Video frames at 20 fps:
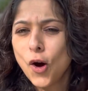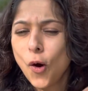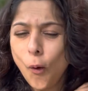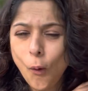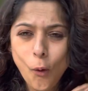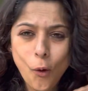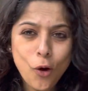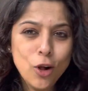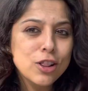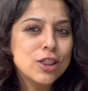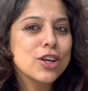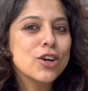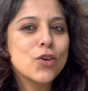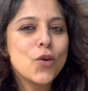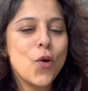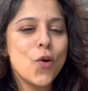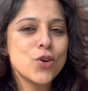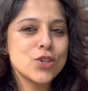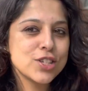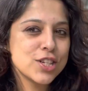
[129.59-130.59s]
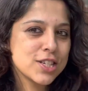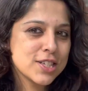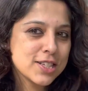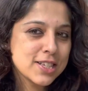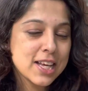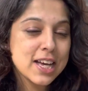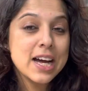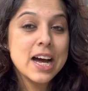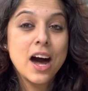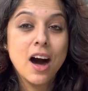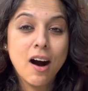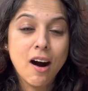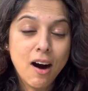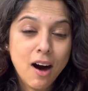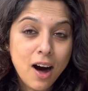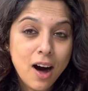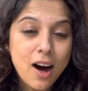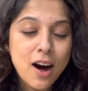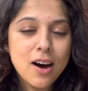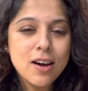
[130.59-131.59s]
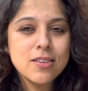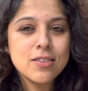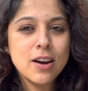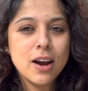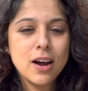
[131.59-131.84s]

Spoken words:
All the courses are